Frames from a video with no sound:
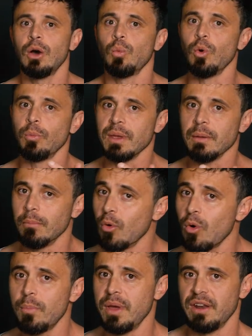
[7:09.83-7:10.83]
will be
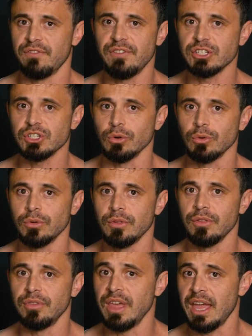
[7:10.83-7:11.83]
more beneficial
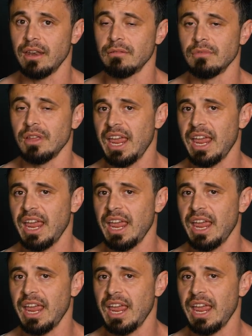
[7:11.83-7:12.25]
than